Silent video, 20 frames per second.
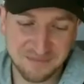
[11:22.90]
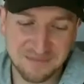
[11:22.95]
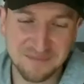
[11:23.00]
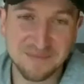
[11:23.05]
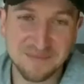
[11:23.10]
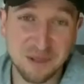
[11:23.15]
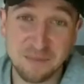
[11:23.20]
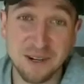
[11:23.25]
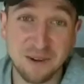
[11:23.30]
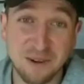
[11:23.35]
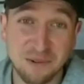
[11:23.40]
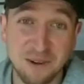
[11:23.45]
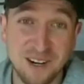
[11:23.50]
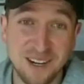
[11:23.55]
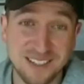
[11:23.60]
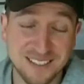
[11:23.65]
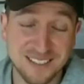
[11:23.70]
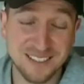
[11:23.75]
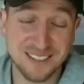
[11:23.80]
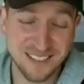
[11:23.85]
They're big
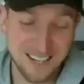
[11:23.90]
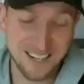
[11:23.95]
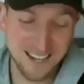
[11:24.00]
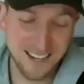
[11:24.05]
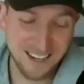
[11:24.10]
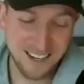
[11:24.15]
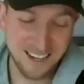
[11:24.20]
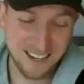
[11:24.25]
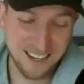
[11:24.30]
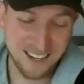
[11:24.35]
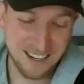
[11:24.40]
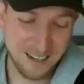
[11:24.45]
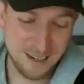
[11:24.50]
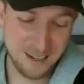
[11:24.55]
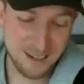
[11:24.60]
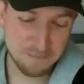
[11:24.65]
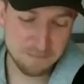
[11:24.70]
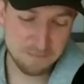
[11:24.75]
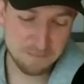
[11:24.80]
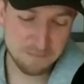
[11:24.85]
wines.
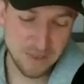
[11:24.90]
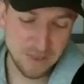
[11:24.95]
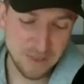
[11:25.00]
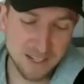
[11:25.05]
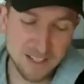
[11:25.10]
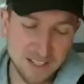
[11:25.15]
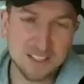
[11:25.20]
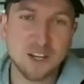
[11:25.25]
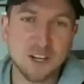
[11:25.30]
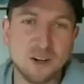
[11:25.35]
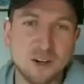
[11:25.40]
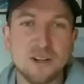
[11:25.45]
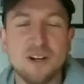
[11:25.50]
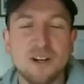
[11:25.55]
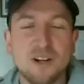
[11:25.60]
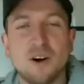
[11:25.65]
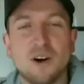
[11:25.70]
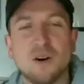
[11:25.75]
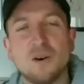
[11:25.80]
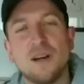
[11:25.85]
So, you
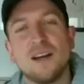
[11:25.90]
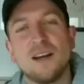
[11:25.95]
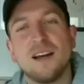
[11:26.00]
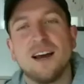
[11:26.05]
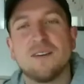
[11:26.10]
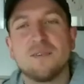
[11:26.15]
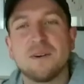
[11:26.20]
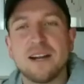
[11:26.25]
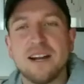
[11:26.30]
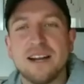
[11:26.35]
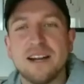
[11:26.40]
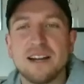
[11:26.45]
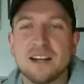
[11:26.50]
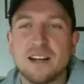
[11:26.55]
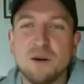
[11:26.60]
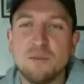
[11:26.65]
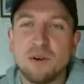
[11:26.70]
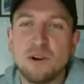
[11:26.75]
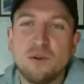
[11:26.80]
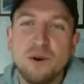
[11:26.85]
know, we're getting a
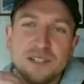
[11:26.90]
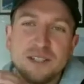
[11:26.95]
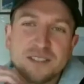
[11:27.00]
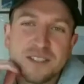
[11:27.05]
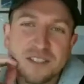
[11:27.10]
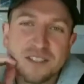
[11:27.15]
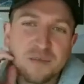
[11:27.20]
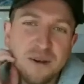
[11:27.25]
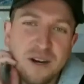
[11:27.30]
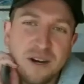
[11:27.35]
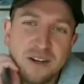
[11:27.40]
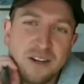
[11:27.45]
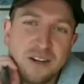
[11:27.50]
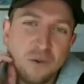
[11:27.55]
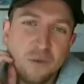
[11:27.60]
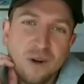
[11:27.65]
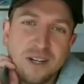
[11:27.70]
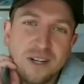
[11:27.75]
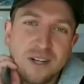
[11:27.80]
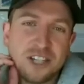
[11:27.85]
couple questions about, you know,
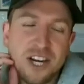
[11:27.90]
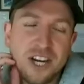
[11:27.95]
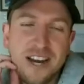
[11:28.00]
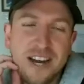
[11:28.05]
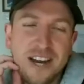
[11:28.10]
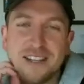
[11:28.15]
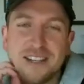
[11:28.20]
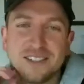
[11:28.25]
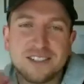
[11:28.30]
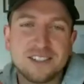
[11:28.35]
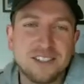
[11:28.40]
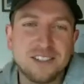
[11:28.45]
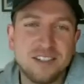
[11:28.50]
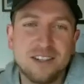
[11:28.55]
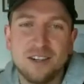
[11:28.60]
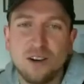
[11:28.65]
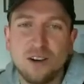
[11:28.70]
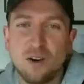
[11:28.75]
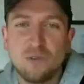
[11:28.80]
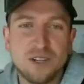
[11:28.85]
what changed
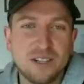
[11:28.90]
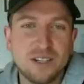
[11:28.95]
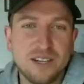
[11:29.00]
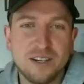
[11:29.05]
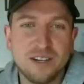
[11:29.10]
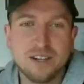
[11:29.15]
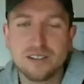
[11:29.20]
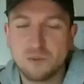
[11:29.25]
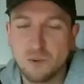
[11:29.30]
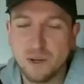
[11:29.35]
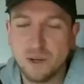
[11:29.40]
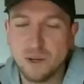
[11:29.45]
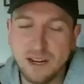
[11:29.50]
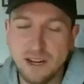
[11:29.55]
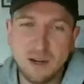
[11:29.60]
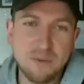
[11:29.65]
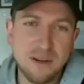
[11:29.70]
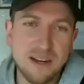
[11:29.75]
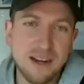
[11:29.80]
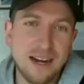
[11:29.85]
over the years and
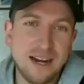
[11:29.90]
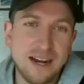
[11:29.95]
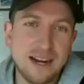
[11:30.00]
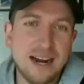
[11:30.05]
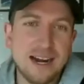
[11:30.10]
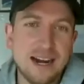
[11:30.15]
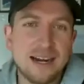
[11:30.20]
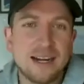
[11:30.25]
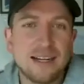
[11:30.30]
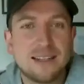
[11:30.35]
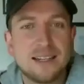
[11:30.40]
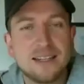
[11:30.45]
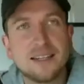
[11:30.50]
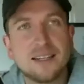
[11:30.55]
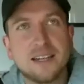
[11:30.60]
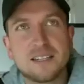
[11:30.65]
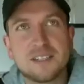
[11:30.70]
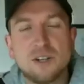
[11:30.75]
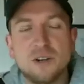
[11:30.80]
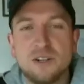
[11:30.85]
whatnot, but I got to think,
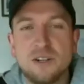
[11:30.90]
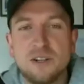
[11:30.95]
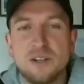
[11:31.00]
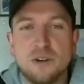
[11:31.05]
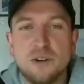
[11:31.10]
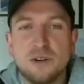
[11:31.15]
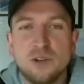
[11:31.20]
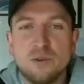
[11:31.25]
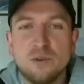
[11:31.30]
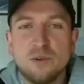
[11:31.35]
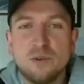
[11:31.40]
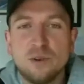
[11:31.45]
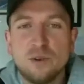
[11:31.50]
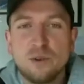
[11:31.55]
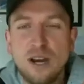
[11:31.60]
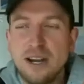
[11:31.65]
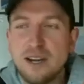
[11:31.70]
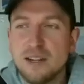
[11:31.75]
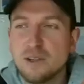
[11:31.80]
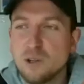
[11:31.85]
like, so you
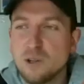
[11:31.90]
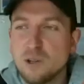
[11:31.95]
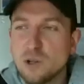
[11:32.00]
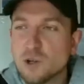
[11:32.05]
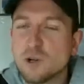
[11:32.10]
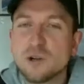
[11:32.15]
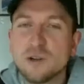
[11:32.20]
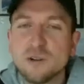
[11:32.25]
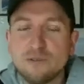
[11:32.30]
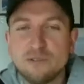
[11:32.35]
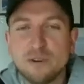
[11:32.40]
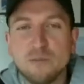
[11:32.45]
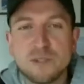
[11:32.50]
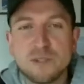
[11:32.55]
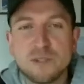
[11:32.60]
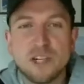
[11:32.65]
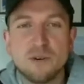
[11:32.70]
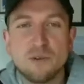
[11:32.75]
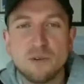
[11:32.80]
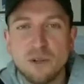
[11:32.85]
kind of learned from
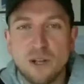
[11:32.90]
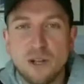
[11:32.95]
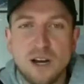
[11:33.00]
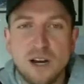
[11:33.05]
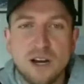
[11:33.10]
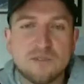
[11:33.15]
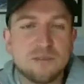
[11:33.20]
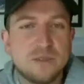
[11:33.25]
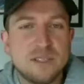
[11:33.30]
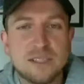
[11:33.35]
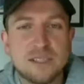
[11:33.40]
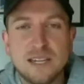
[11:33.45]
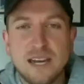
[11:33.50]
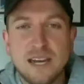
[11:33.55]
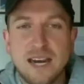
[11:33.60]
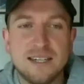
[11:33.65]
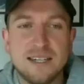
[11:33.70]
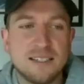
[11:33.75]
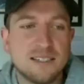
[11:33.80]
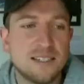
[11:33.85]
Michel Rolland, from these
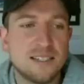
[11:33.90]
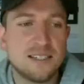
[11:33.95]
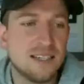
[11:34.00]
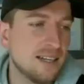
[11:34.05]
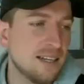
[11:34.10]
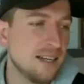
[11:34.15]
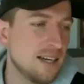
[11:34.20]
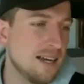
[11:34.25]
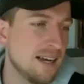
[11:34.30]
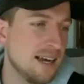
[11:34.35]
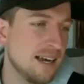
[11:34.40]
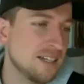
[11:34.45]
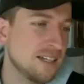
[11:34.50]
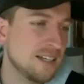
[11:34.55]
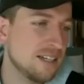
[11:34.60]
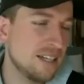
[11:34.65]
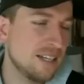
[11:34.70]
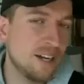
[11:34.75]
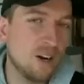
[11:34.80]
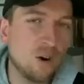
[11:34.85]
guys, and
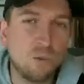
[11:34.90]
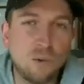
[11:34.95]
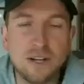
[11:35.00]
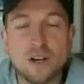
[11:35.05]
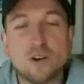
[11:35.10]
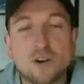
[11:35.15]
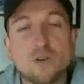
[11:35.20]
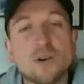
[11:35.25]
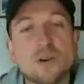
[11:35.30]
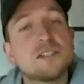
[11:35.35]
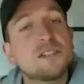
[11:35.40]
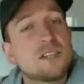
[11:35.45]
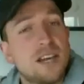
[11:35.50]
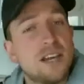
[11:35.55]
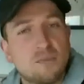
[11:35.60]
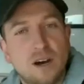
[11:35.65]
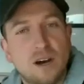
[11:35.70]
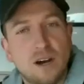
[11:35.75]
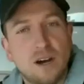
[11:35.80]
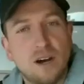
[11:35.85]
you know, when Chris
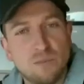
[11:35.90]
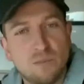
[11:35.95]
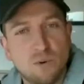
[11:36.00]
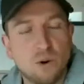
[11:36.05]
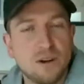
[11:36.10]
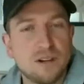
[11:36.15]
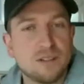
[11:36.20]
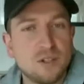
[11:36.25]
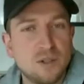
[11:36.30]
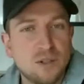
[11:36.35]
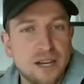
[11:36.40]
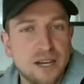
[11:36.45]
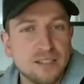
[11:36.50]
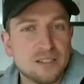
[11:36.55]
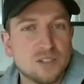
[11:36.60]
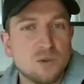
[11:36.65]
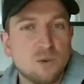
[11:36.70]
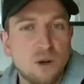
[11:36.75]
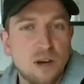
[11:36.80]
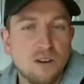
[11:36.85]
came on board in
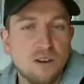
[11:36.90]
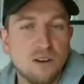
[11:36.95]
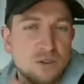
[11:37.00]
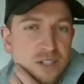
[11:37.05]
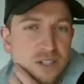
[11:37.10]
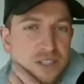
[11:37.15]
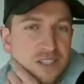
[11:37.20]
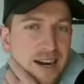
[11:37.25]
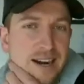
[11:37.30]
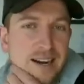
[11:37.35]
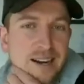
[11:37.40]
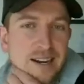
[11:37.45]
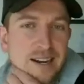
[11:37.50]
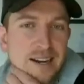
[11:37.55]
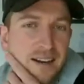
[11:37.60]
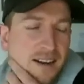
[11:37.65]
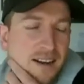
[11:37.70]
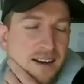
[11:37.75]
2012, Chris Tynan,